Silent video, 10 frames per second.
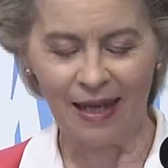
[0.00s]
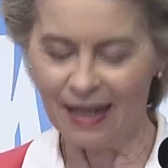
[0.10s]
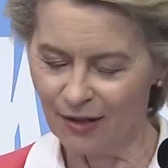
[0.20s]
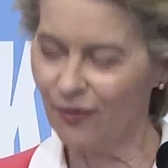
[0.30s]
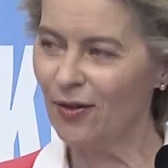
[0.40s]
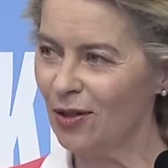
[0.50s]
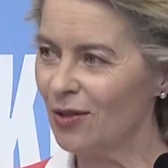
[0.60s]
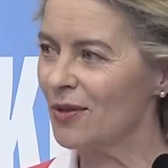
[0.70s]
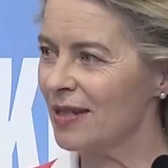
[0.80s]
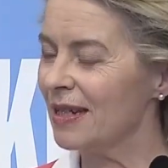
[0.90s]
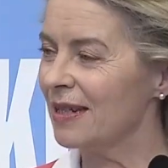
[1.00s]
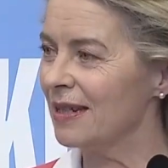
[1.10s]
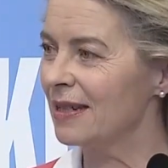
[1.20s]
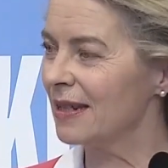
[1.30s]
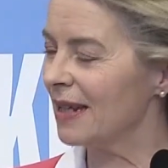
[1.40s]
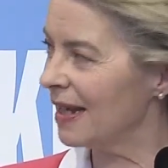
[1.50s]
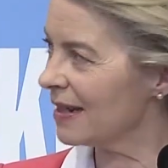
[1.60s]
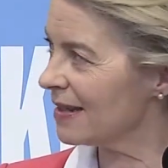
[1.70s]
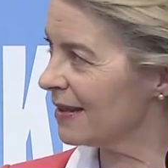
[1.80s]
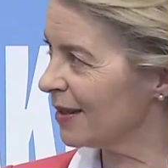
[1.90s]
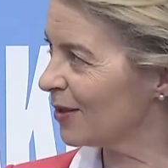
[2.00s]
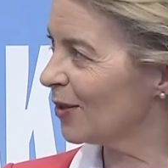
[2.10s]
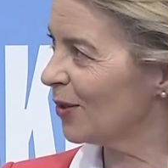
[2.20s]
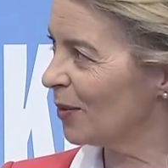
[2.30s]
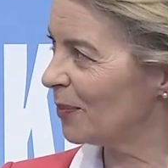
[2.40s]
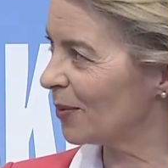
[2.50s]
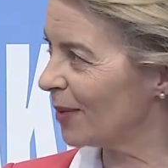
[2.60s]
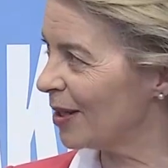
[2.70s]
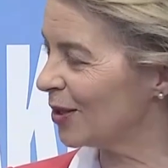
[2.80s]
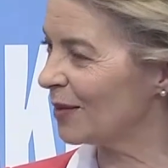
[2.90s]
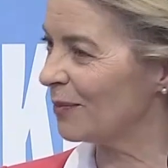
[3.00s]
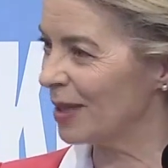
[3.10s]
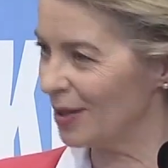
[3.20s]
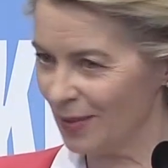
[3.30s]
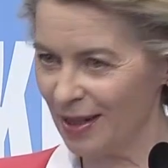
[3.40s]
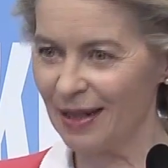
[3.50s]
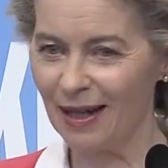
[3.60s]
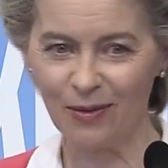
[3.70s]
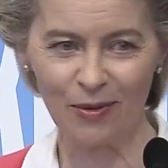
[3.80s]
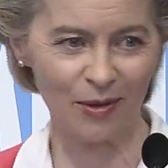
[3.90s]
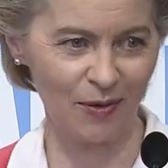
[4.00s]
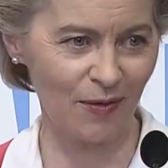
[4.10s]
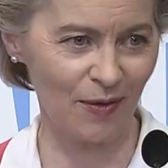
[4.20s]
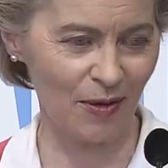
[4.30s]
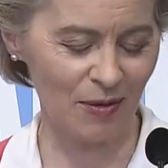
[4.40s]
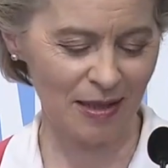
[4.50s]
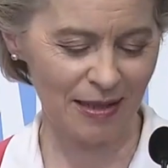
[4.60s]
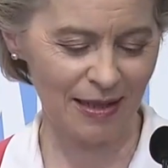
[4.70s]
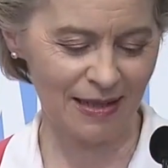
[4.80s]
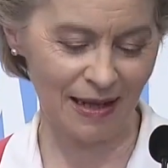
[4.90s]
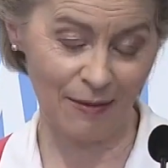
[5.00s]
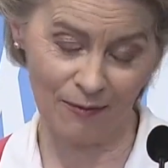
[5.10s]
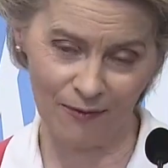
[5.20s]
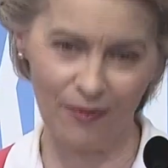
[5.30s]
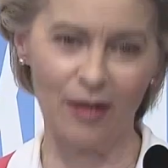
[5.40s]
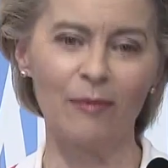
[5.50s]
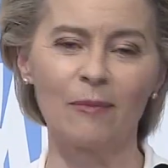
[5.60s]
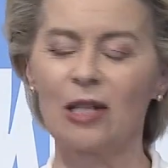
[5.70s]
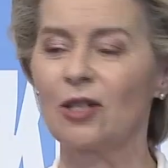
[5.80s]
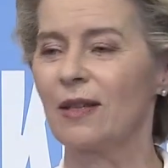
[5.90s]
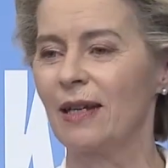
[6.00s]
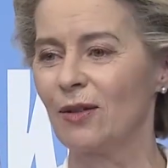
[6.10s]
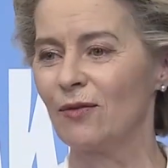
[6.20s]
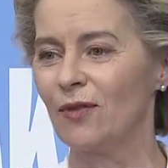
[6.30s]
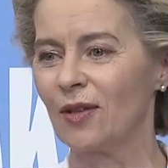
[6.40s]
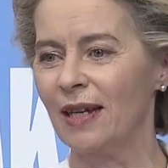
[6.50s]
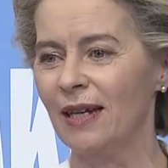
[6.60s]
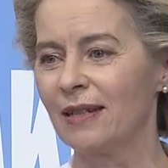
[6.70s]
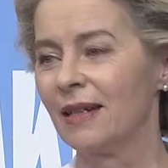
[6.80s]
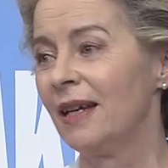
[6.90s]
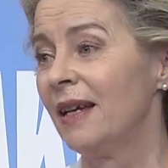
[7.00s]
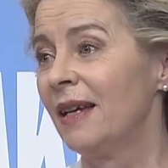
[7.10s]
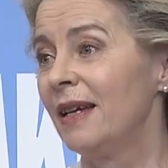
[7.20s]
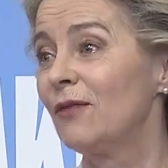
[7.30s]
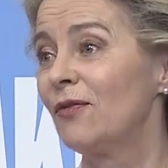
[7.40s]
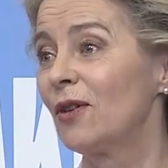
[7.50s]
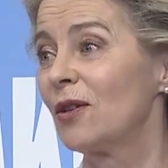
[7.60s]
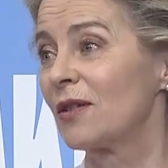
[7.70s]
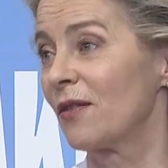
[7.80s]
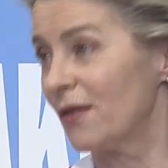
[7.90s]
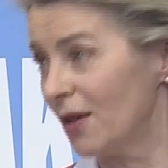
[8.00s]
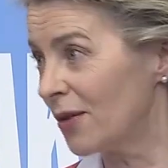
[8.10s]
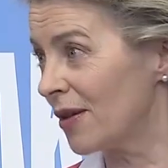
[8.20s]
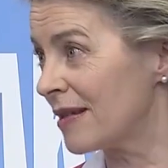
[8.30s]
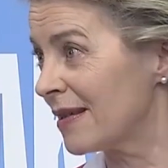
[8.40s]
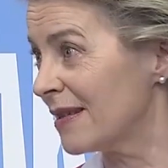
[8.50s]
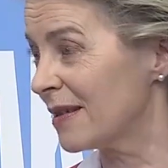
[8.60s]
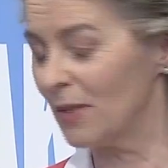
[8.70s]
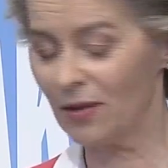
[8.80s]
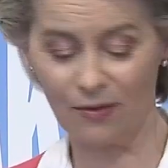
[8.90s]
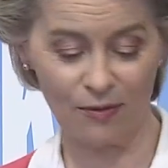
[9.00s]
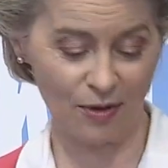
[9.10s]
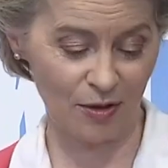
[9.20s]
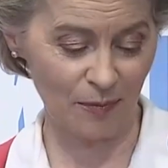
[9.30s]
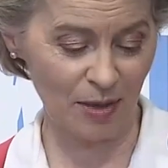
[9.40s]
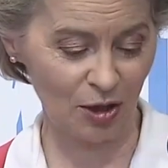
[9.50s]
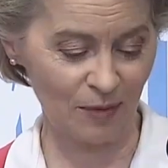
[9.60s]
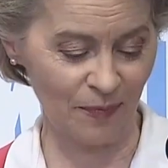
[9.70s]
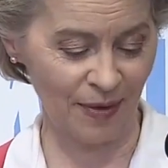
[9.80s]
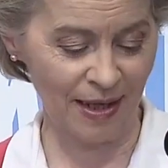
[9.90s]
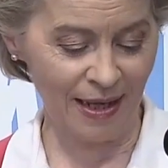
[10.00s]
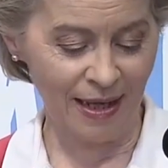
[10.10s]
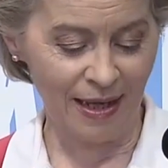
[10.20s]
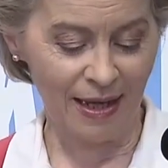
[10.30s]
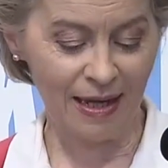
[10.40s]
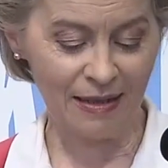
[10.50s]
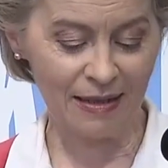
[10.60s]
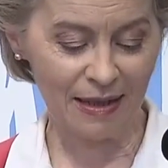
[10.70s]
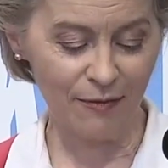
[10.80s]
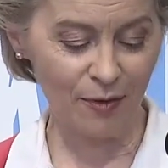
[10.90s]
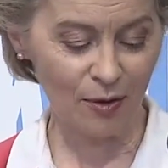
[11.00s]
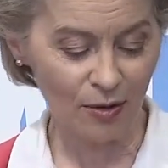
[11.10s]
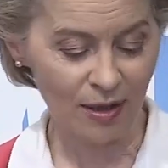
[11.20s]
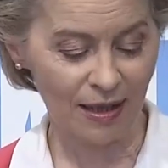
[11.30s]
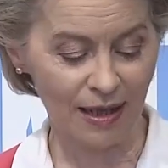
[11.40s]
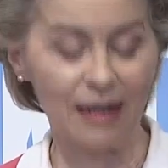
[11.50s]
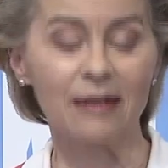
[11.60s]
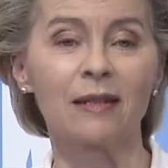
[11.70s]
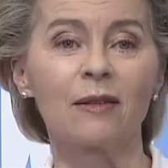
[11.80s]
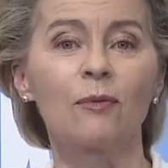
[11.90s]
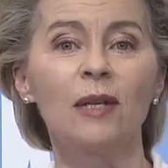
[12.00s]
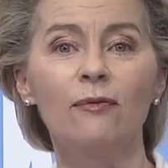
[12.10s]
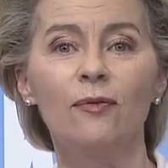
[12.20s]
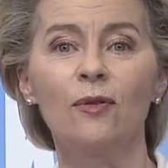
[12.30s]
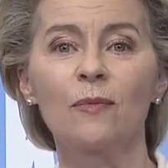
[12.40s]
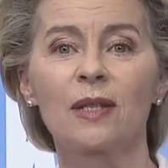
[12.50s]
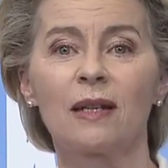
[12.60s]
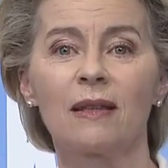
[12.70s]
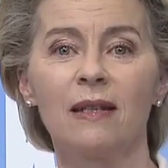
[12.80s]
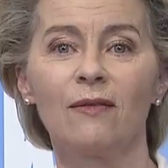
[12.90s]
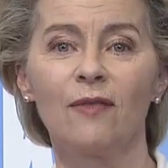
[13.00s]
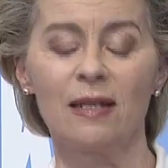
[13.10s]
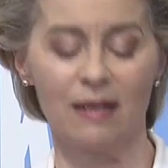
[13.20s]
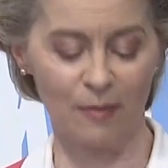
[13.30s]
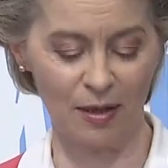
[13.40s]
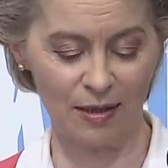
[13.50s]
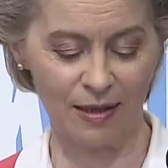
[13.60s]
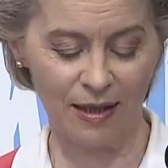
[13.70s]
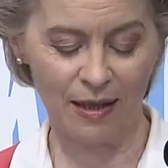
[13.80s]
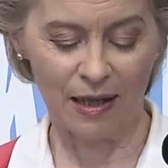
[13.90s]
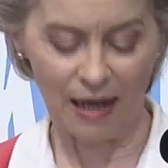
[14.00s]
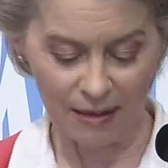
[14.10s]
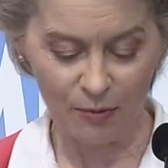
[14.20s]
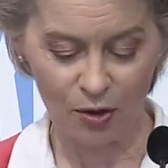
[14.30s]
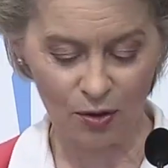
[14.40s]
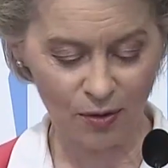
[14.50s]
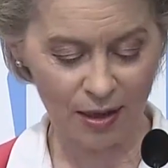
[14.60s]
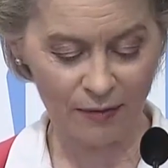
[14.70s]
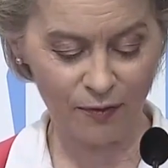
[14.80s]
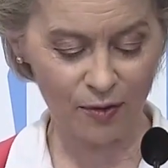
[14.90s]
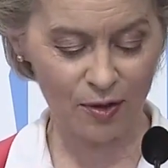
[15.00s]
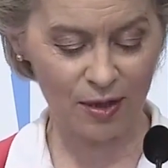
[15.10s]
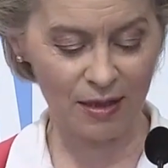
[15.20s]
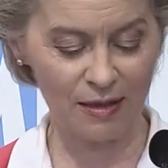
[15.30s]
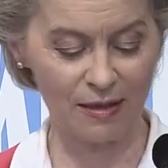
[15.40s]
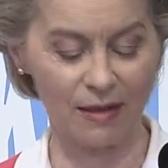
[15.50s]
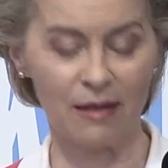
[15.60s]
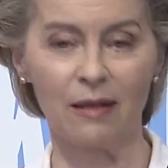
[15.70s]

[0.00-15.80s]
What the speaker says: It follows indeed an excellent cooperation between our authorities. I very much thank you for that. It follows a thorough assessment through the Commission. And if you look at the reforms and the investment, I am sure it foresees